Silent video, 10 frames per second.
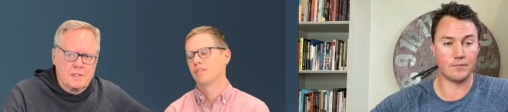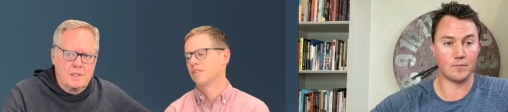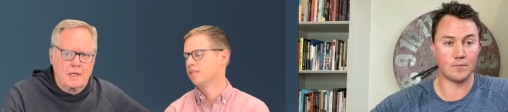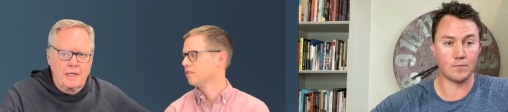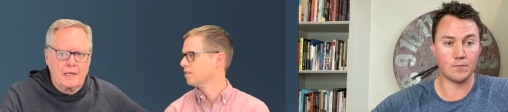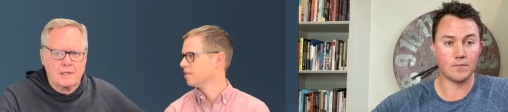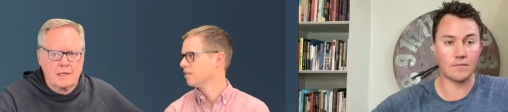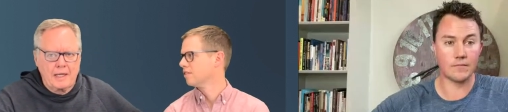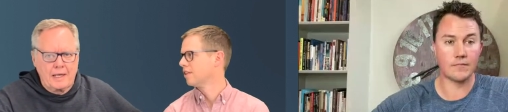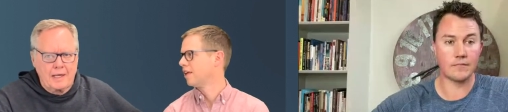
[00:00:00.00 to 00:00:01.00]

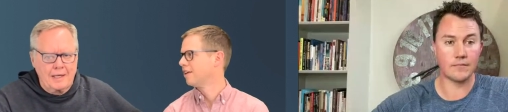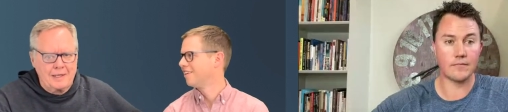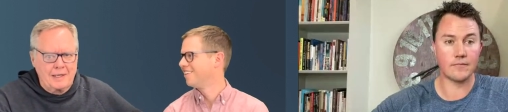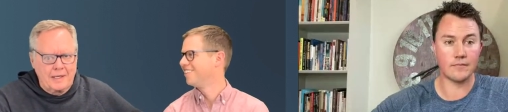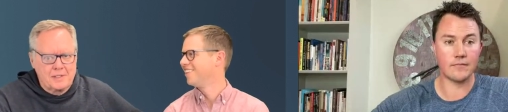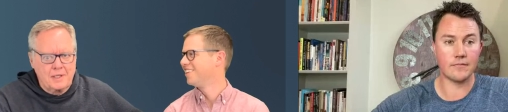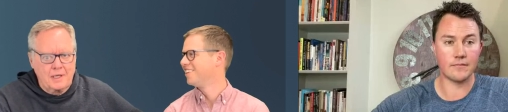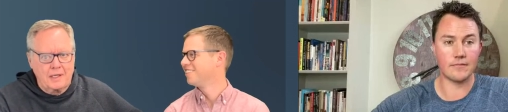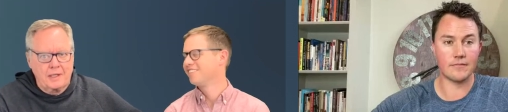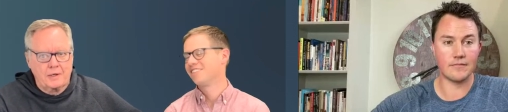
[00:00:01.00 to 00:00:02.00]
Speaker 1: Legacy
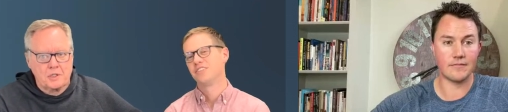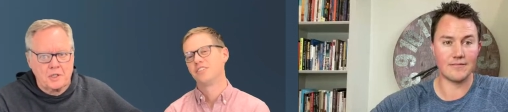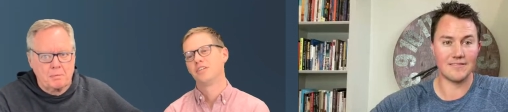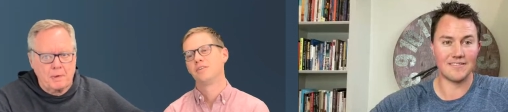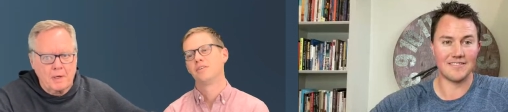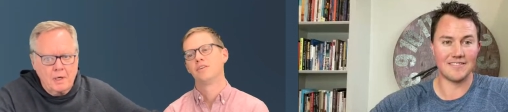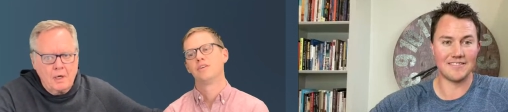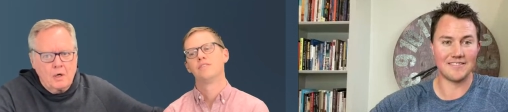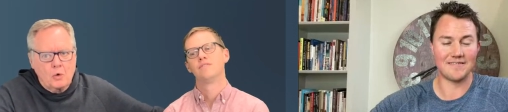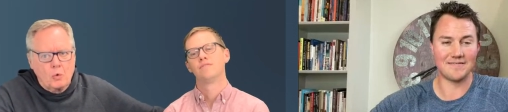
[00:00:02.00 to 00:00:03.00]
Leadership
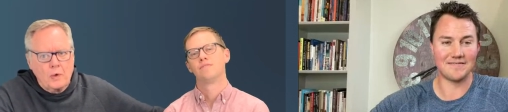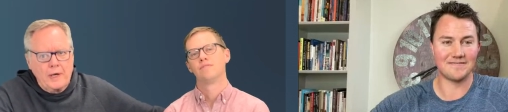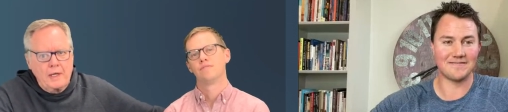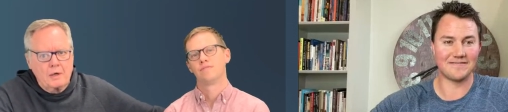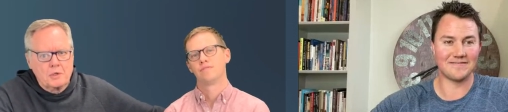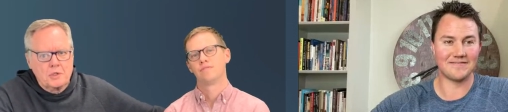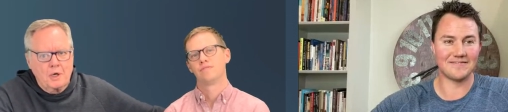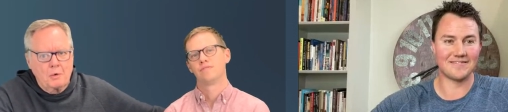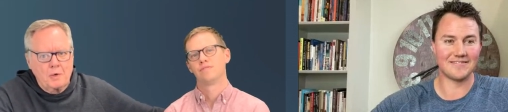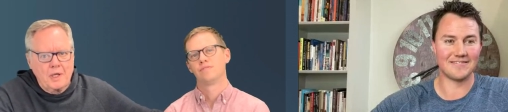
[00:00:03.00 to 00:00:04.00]
Radio Show
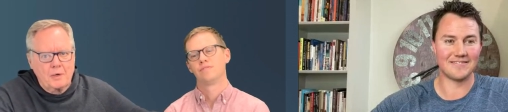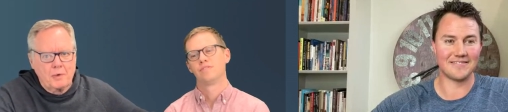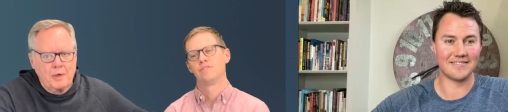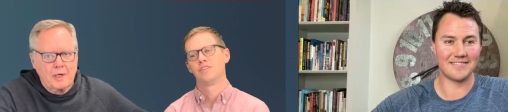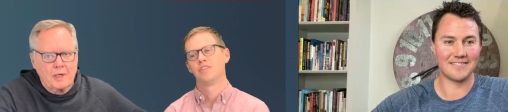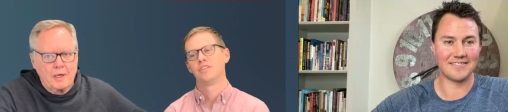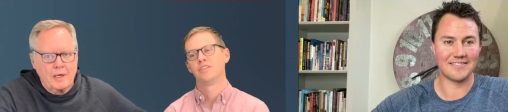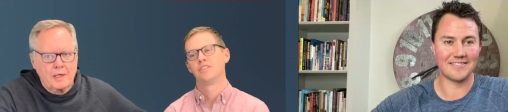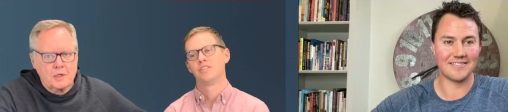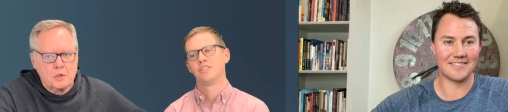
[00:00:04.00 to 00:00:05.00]
with Adrian
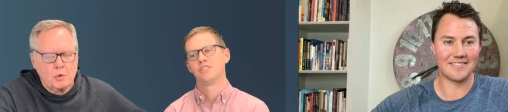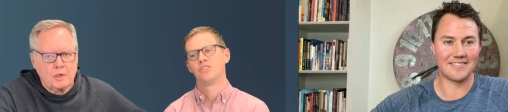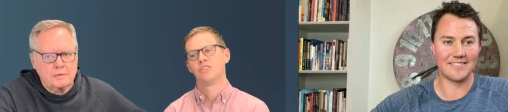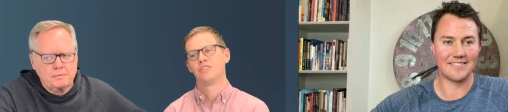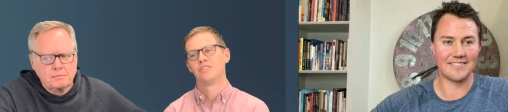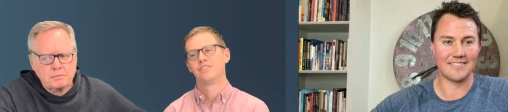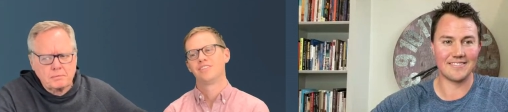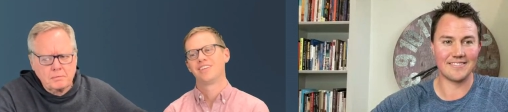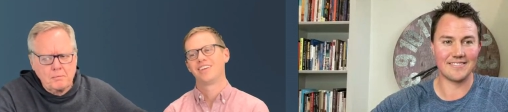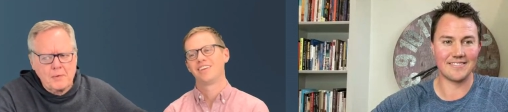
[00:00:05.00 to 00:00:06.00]
and Jordan.
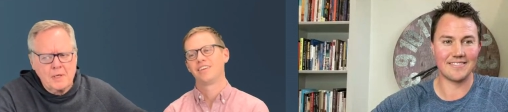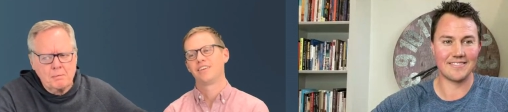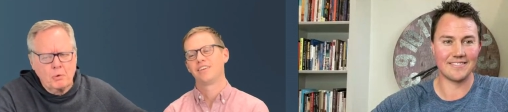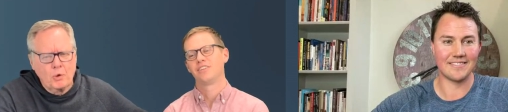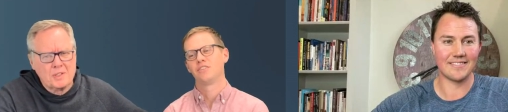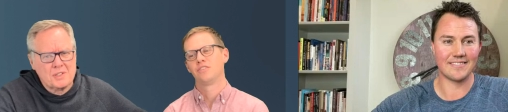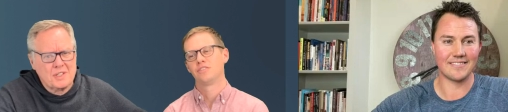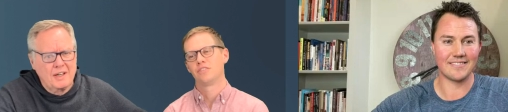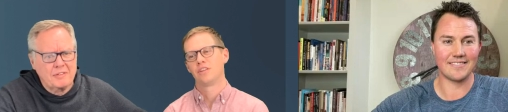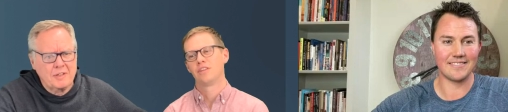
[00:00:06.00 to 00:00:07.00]
Important
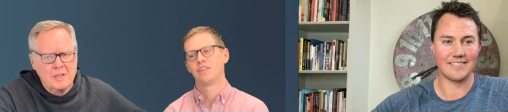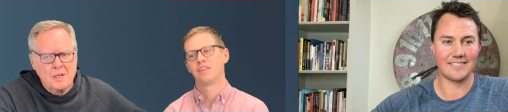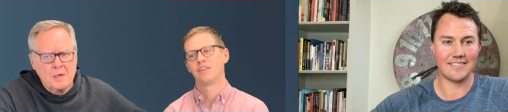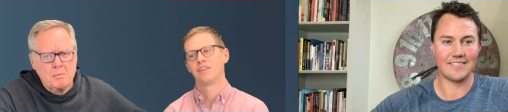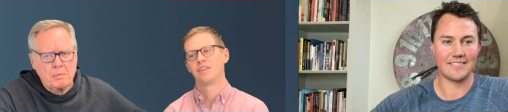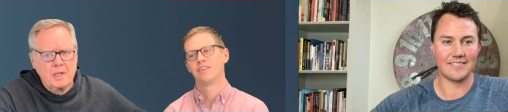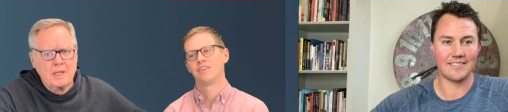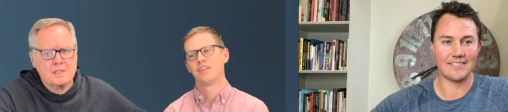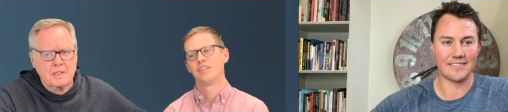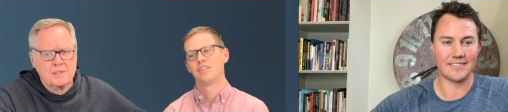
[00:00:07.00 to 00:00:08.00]
stuff.
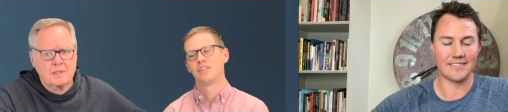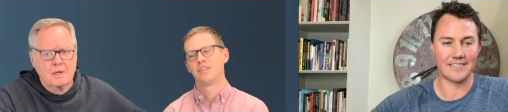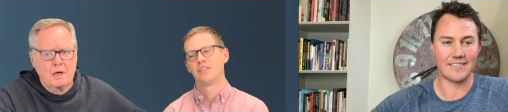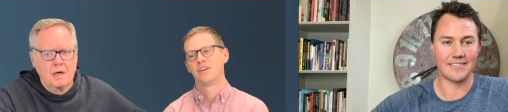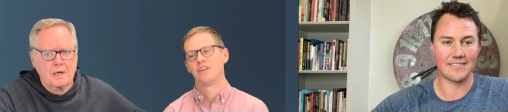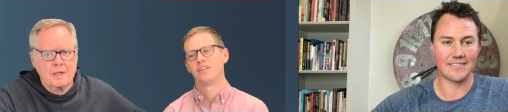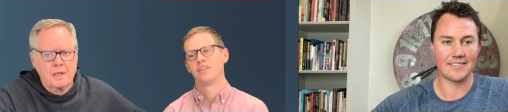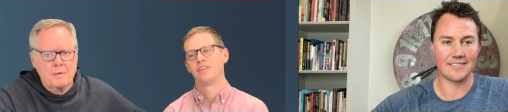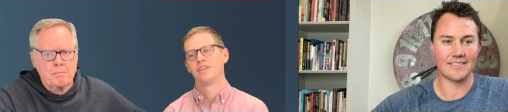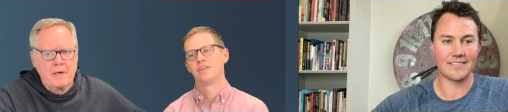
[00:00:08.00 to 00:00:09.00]
Please listen hard.
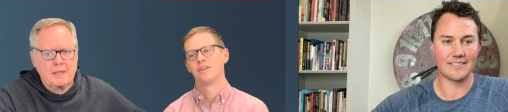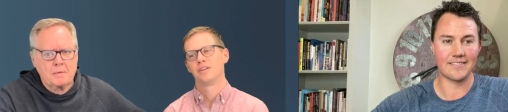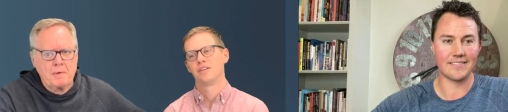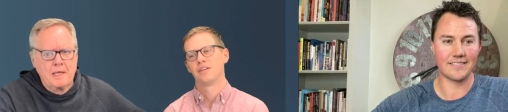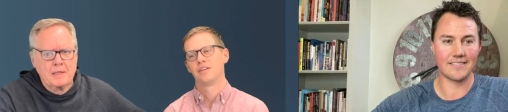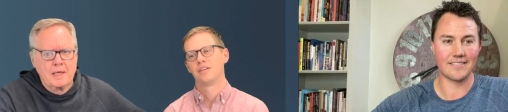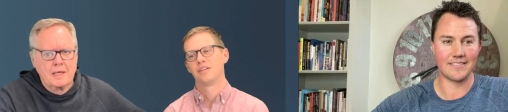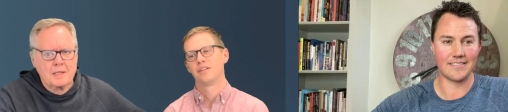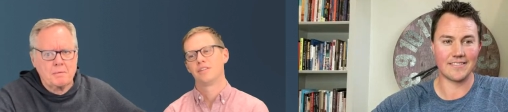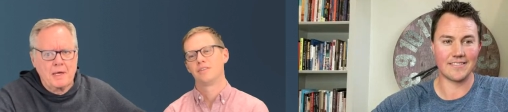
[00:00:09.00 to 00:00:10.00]
Make the main thing
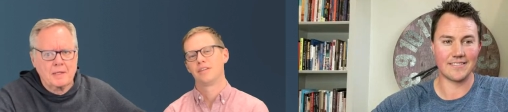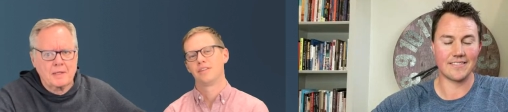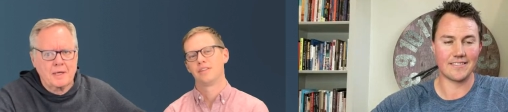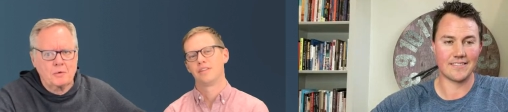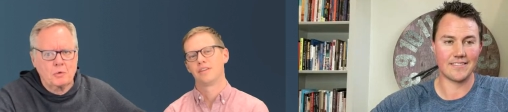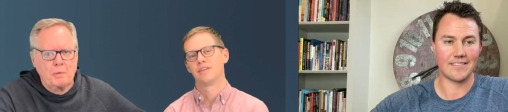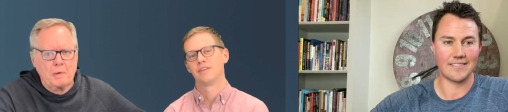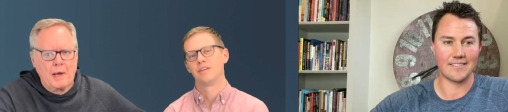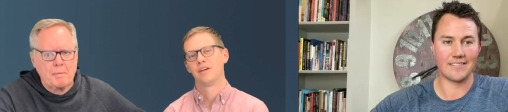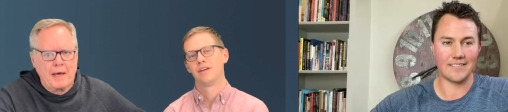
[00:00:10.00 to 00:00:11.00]
the main thing. We'll be
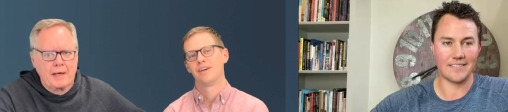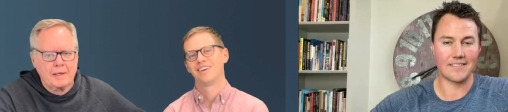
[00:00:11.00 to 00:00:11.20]
right back.